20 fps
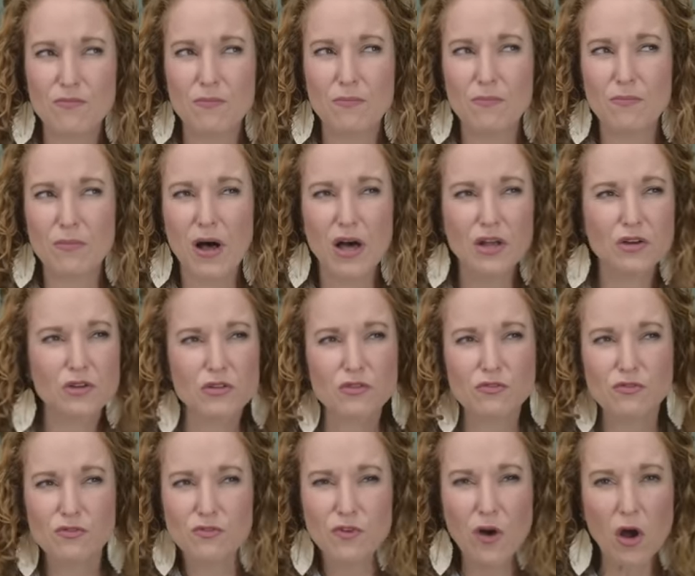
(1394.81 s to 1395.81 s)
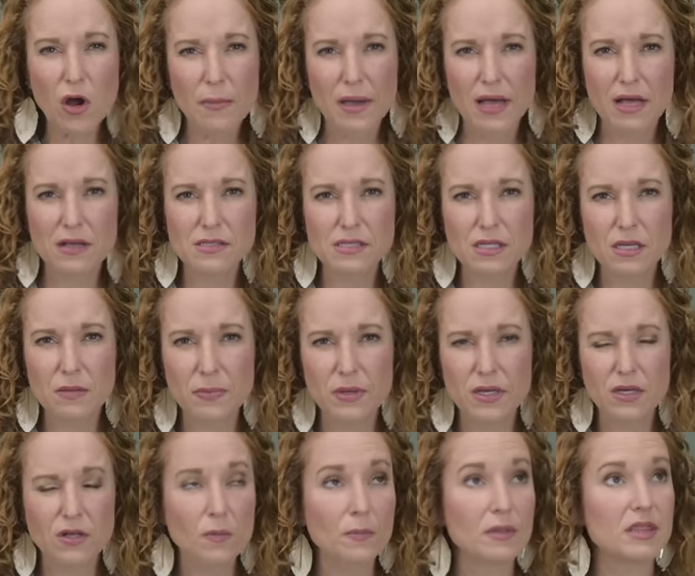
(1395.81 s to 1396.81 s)
modern farmhouse in
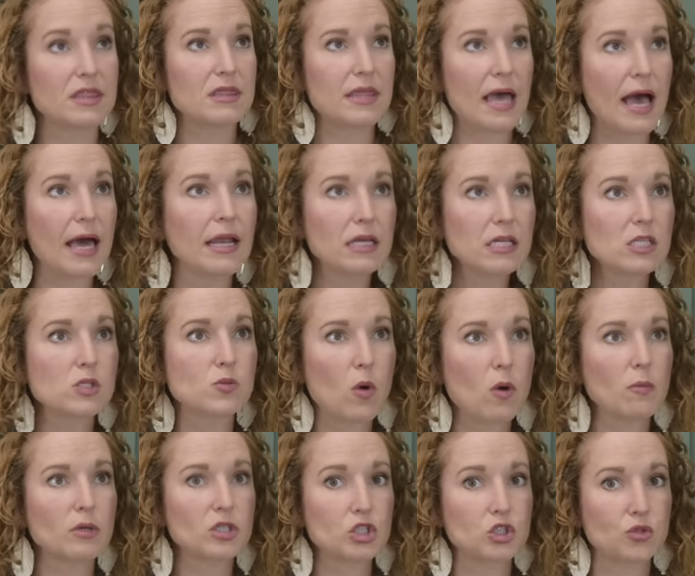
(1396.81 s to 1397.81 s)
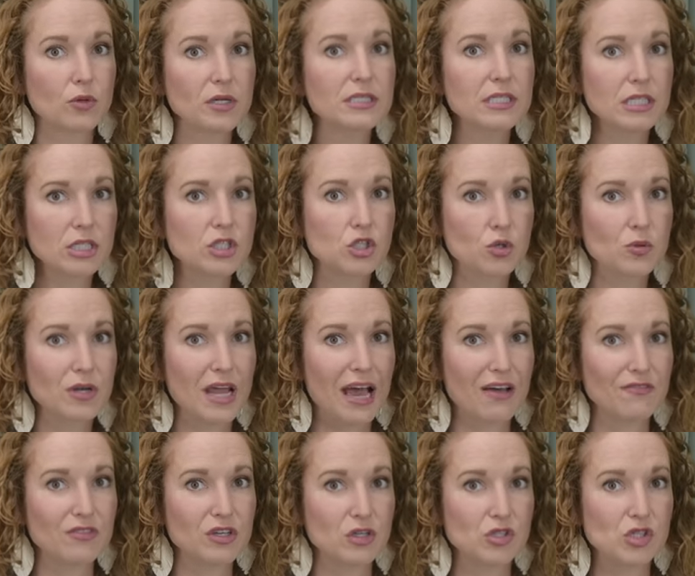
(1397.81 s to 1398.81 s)
appeal, but that is what was trending two and a
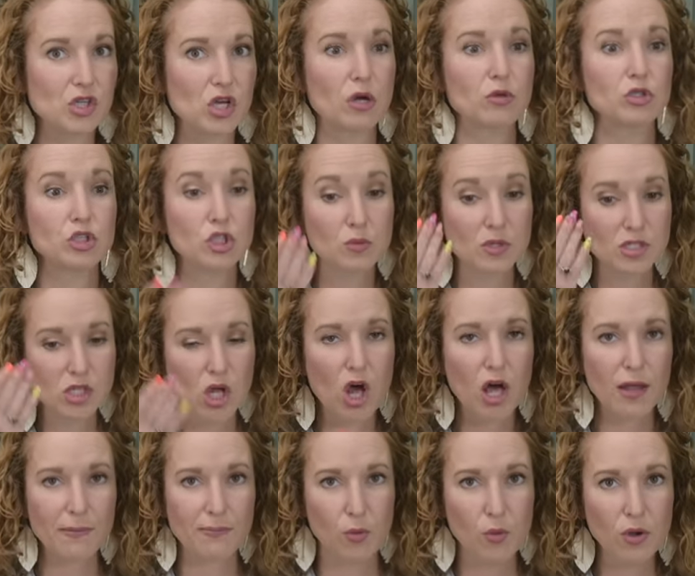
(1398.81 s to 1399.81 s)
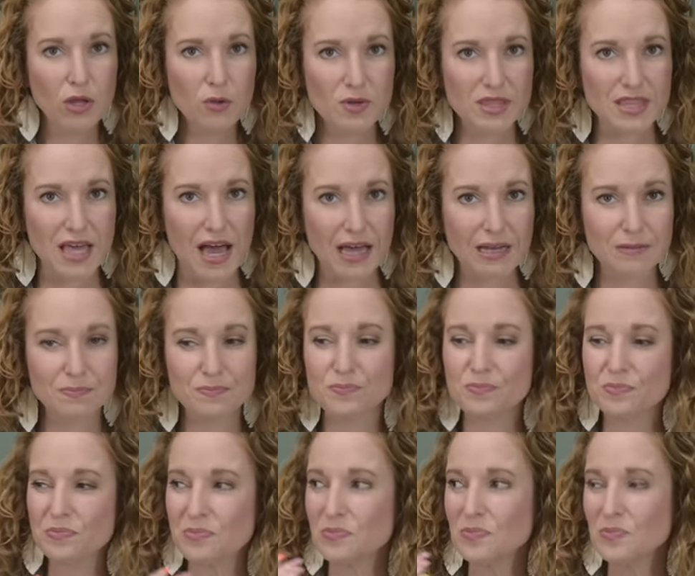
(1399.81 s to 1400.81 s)
half years ago. She was on point with that
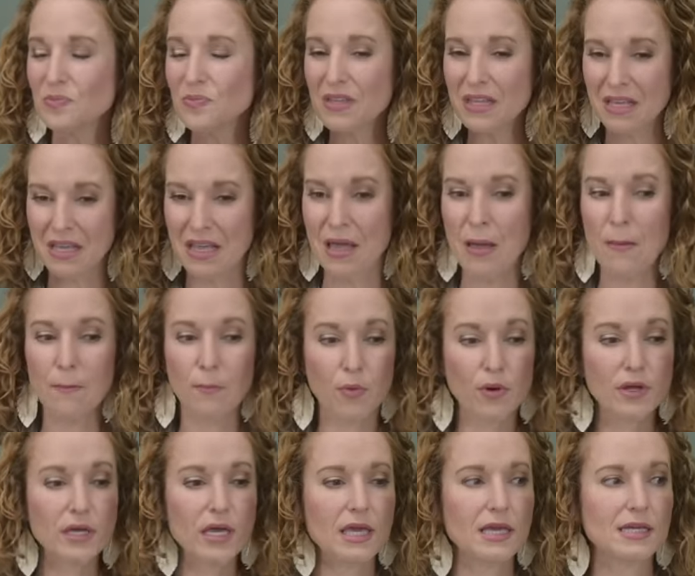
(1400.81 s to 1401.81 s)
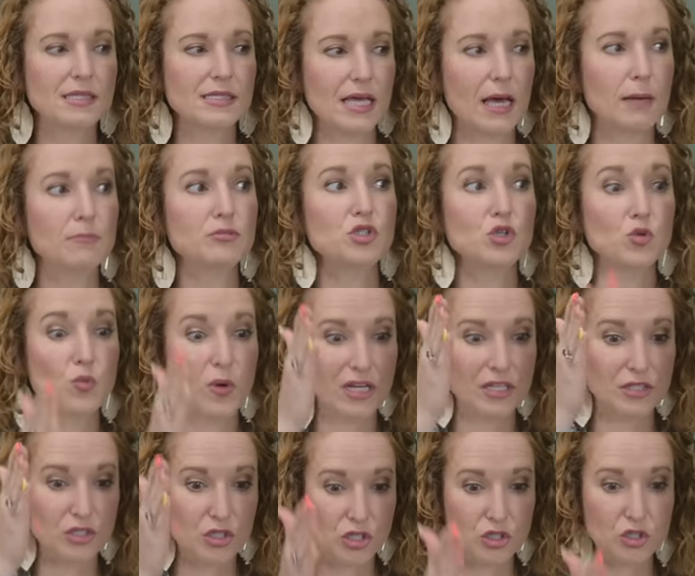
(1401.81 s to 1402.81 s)
bringing us up to what
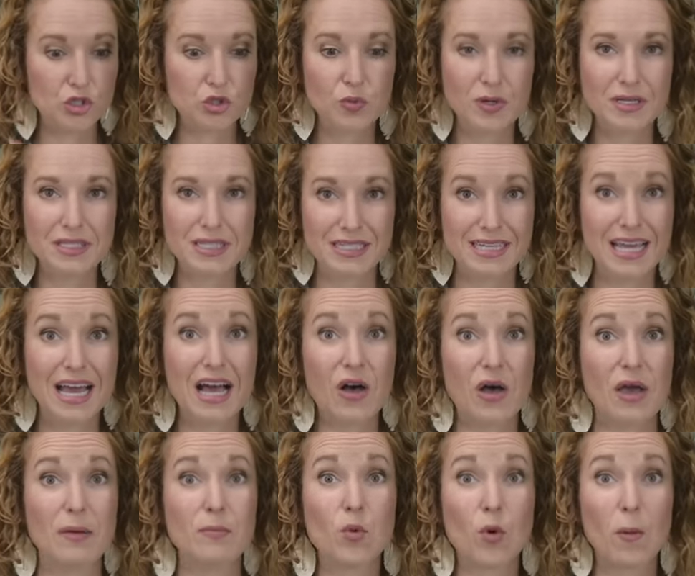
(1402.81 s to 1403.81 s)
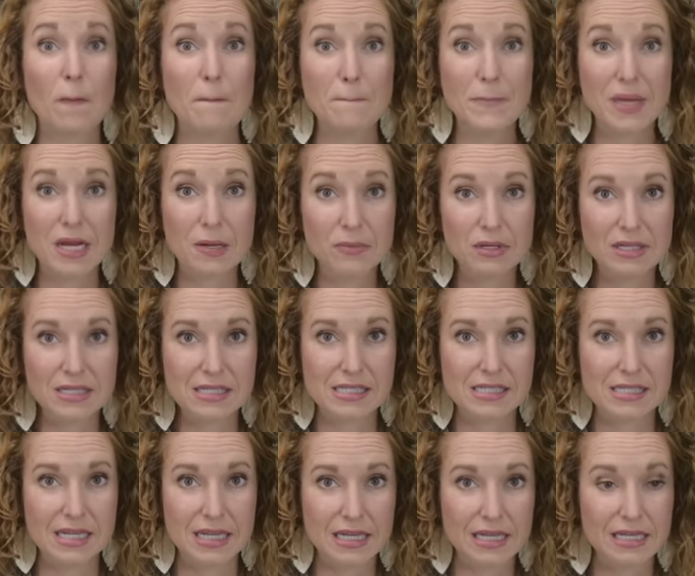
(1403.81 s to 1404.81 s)
is trending now, a more
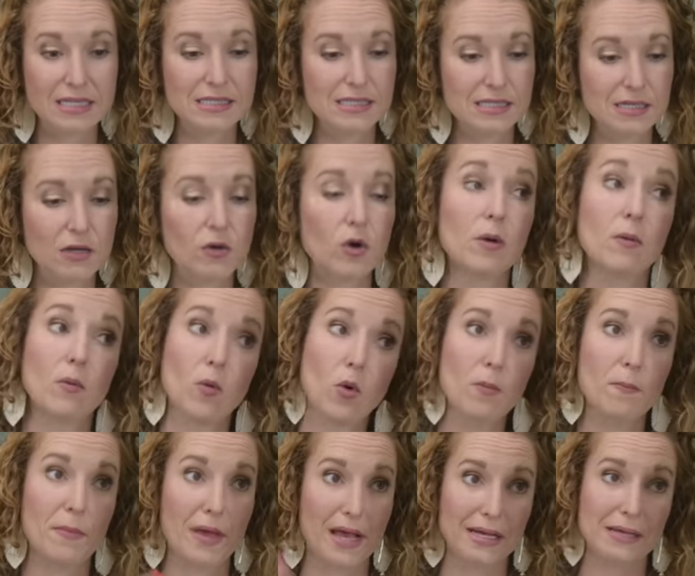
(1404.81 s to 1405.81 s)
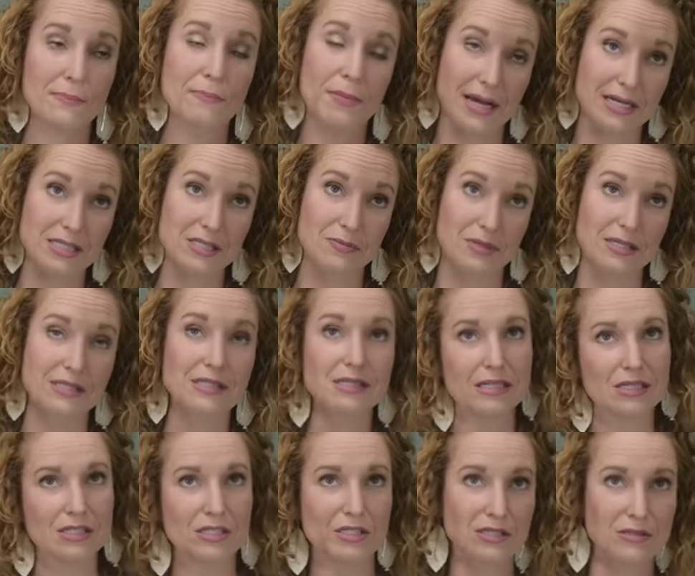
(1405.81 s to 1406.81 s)
minimalistic or, or ma-
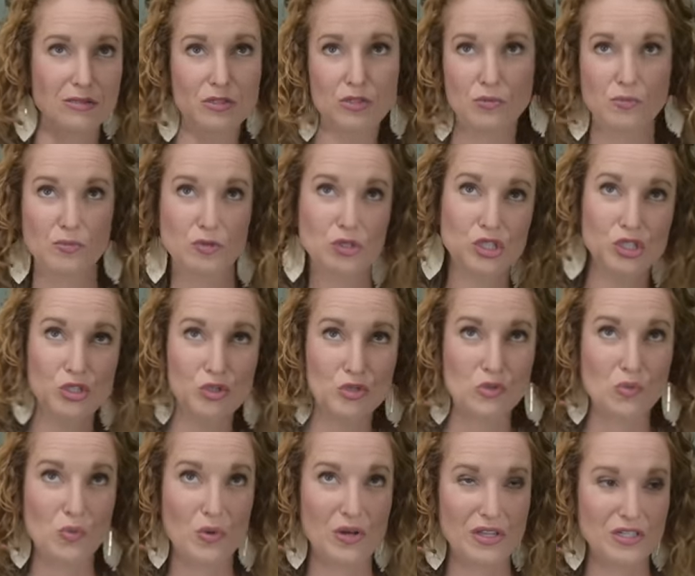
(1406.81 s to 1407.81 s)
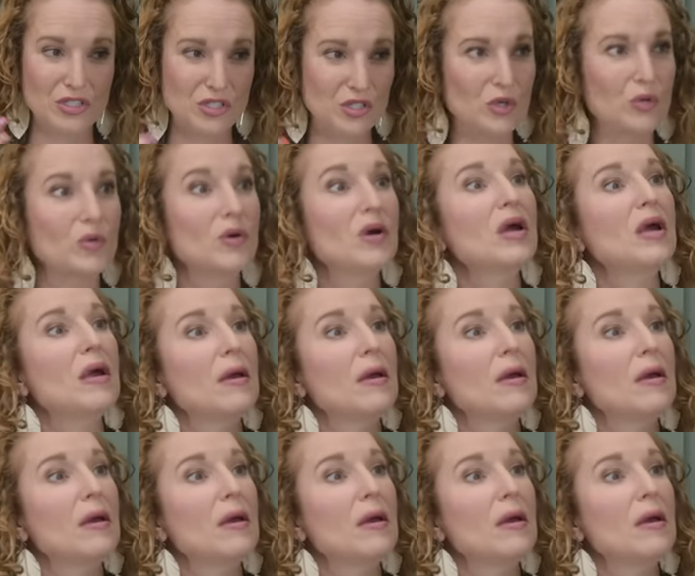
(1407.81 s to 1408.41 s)
It's, you choose one of the two.